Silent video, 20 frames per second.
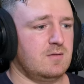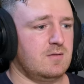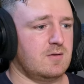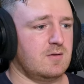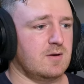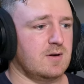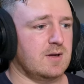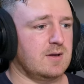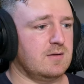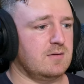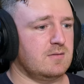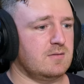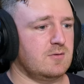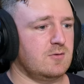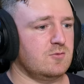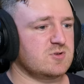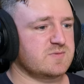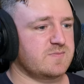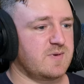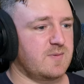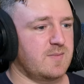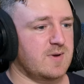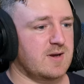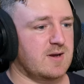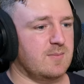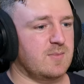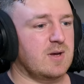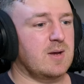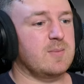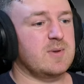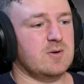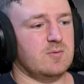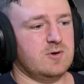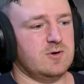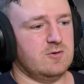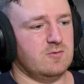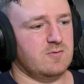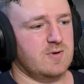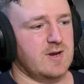Alright. Oh, Springbok. I'm going to